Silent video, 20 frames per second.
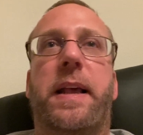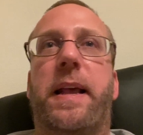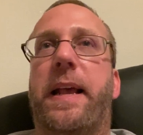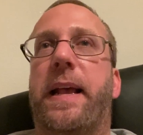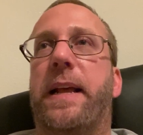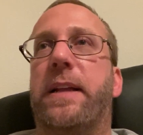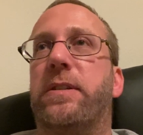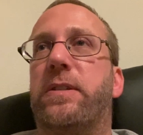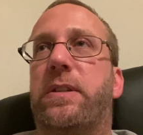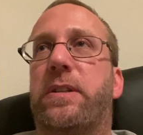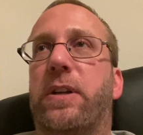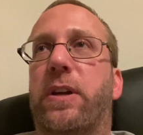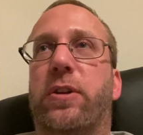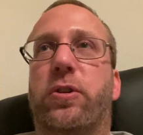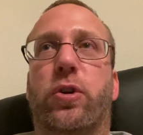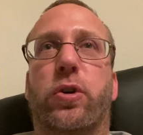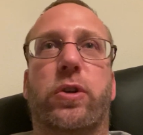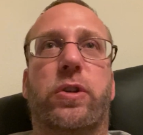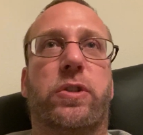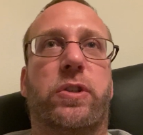and it
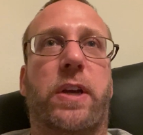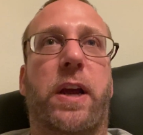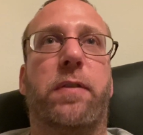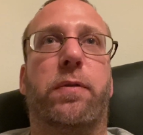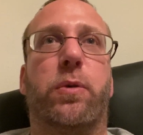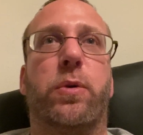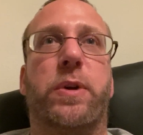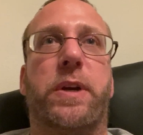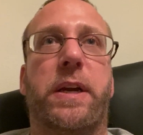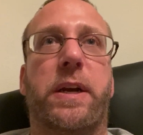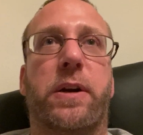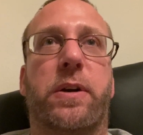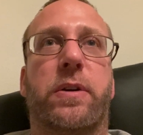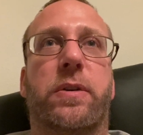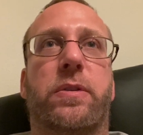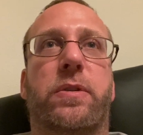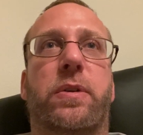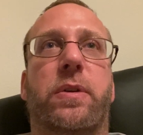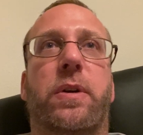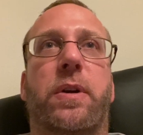took several
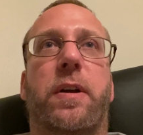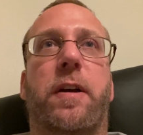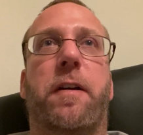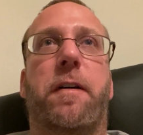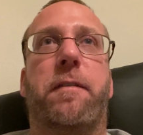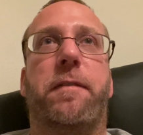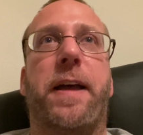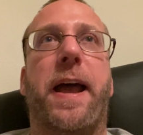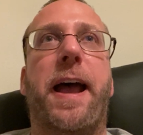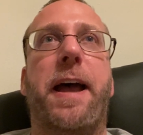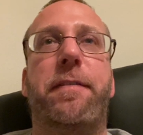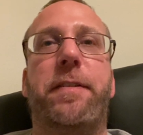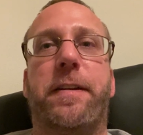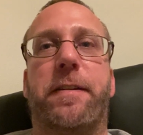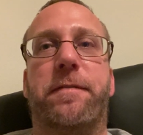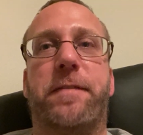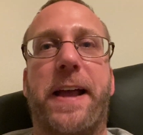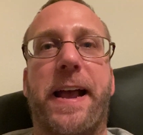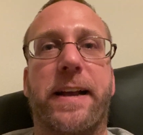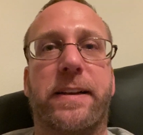years of having
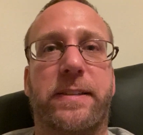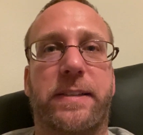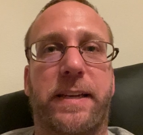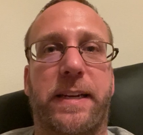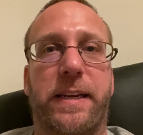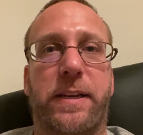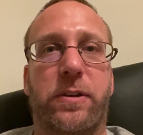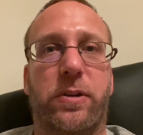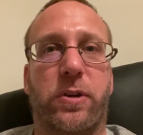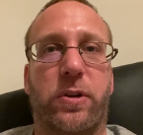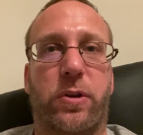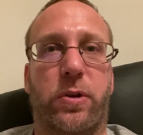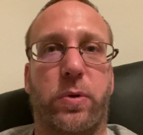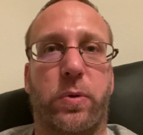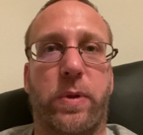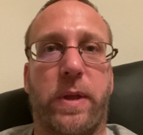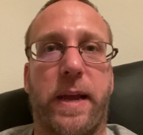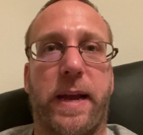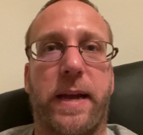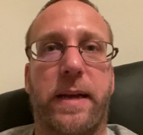a vaccine to
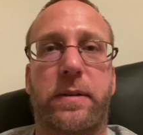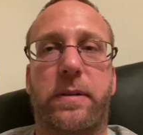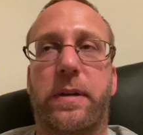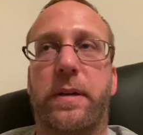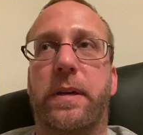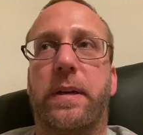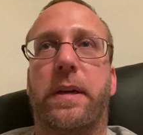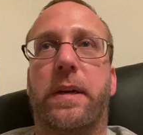do that,